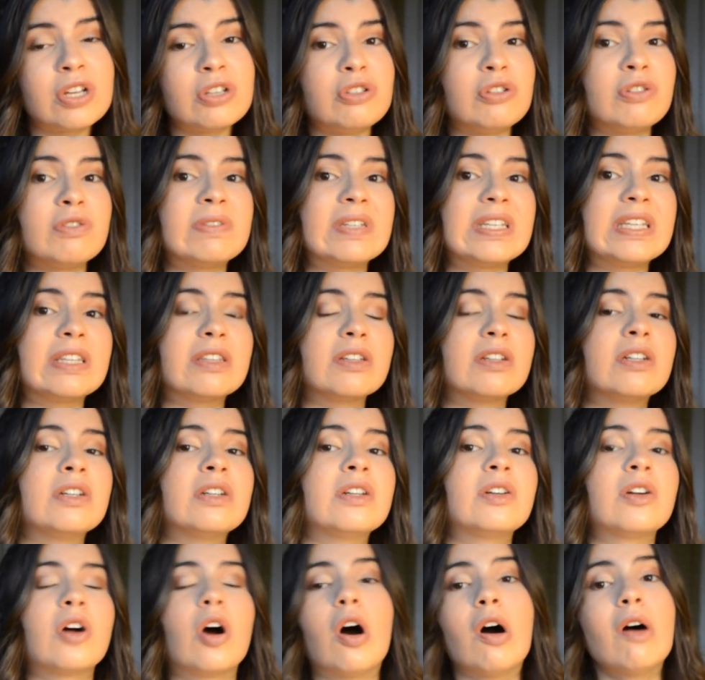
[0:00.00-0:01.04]
You've
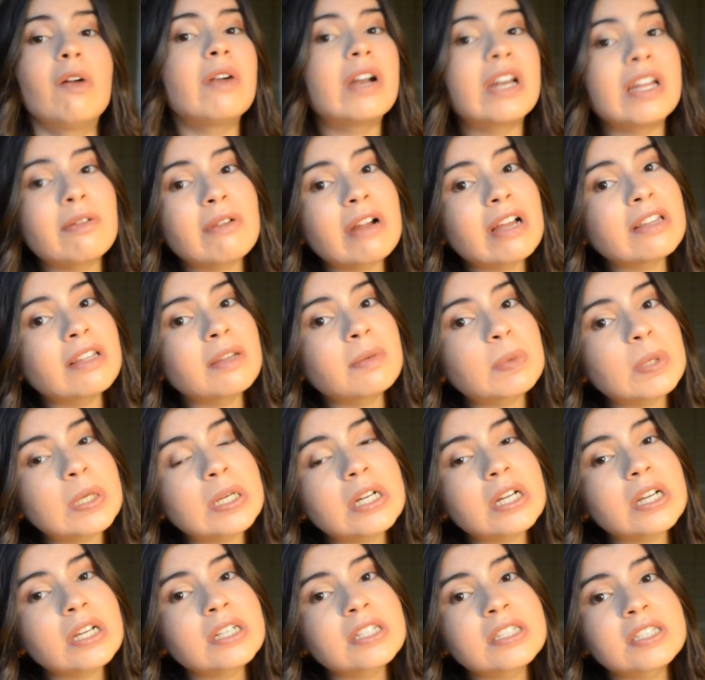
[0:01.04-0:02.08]
either already read the
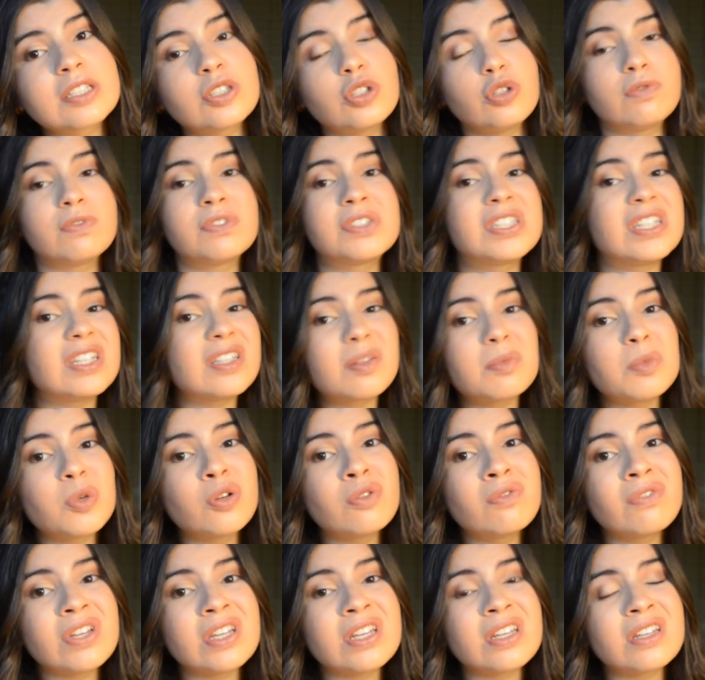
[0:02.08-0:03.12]
books, you've seen the
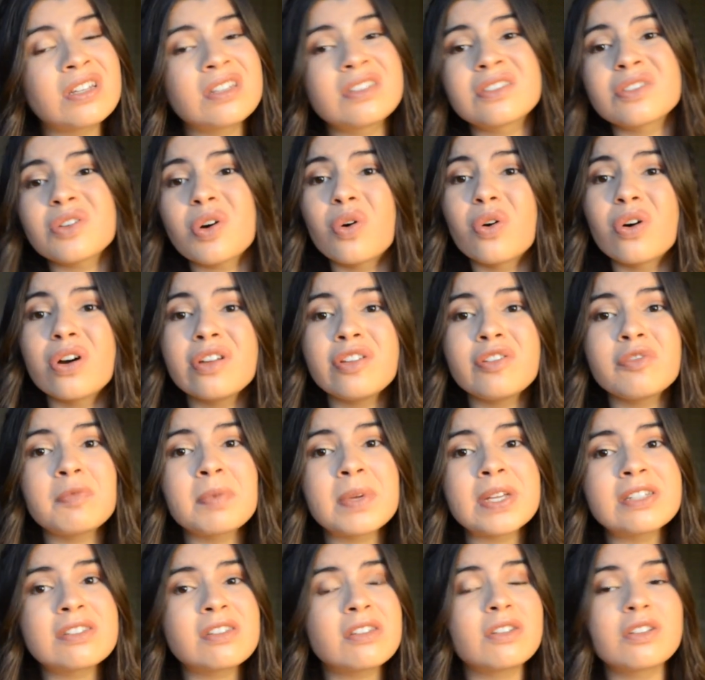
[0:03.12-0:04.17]
movies, or you've
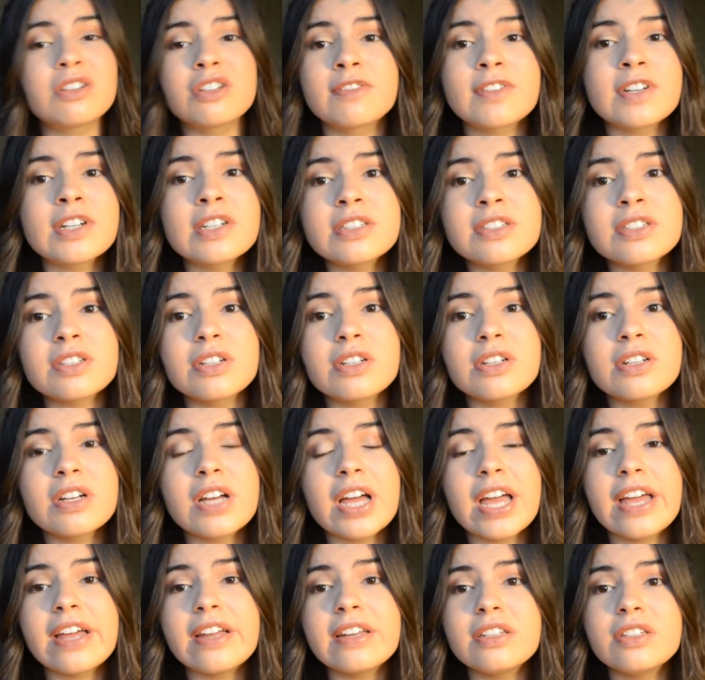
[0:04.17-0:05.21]
been to Universal
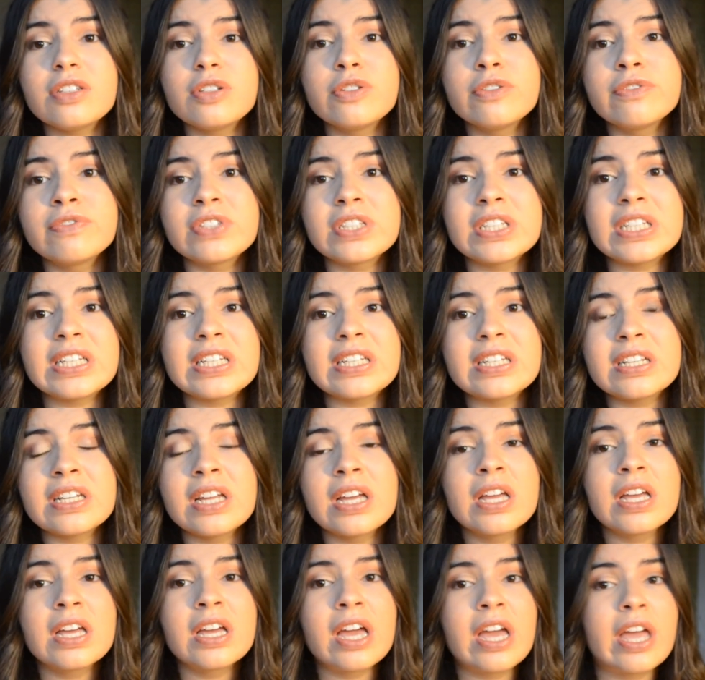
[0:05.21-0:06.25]
and you've seen
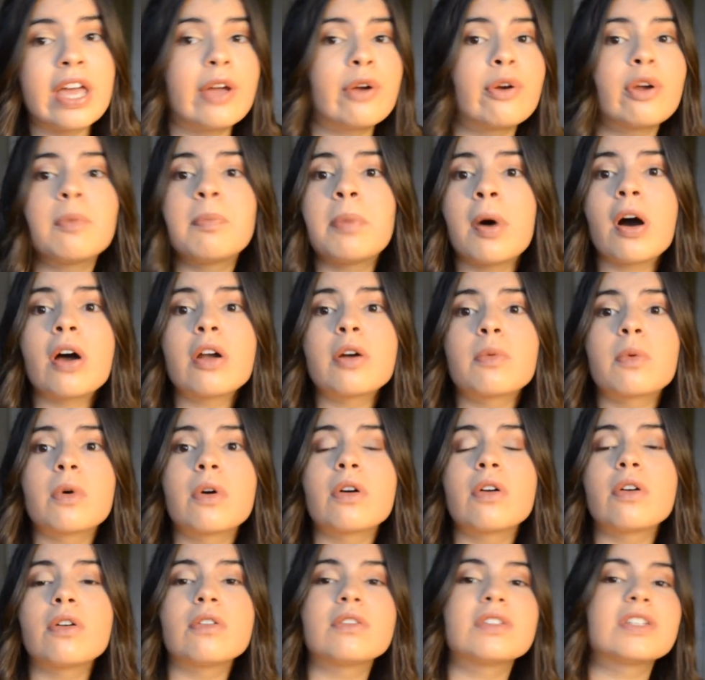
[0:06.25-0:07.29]
Harry Potter
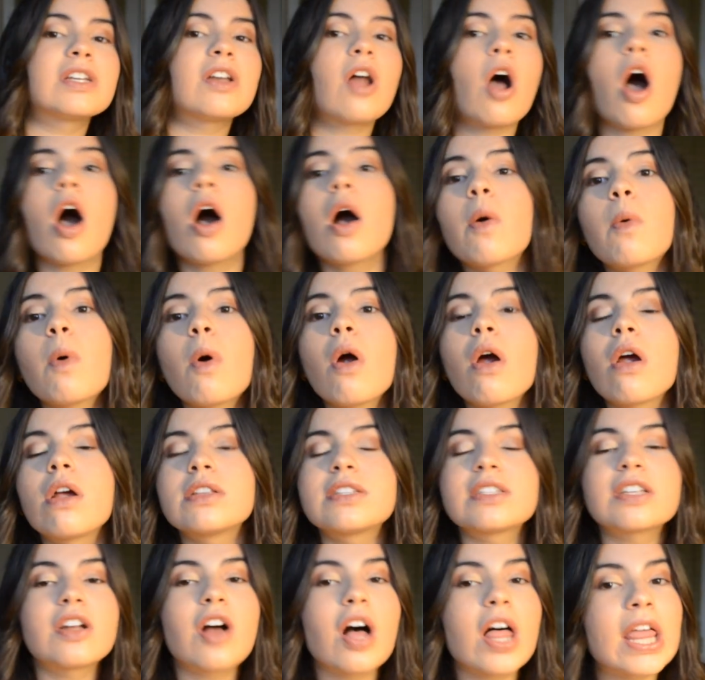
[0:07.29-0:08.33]
World and Hogwarts
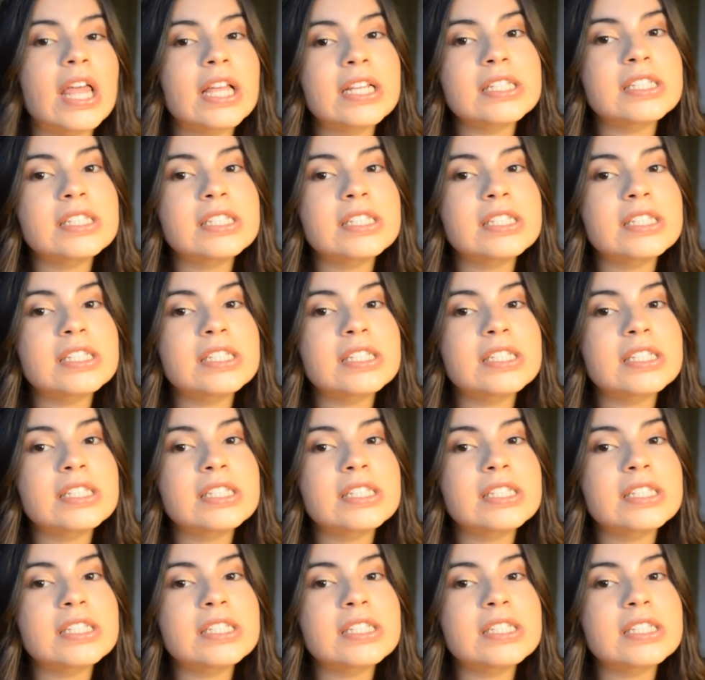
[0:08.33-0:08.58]
and all that